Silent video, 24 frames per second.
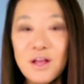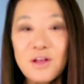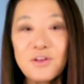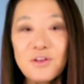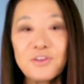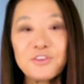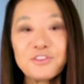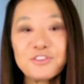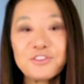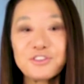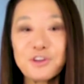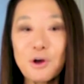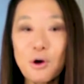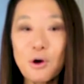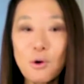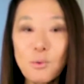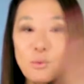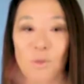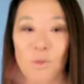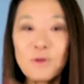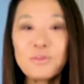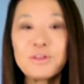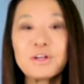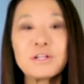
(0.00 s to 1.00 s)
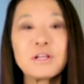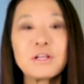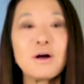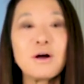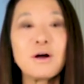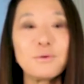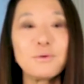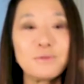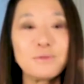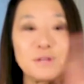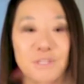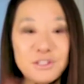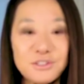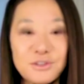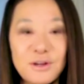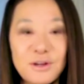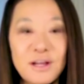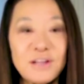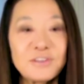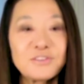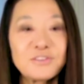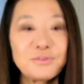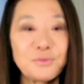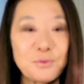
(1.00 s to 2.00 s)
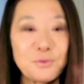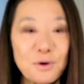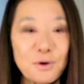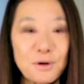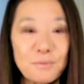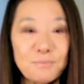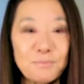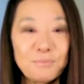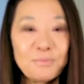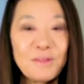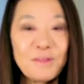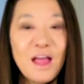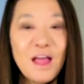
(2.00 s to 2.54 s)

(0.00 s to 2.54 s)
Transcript: so will the clothing transform.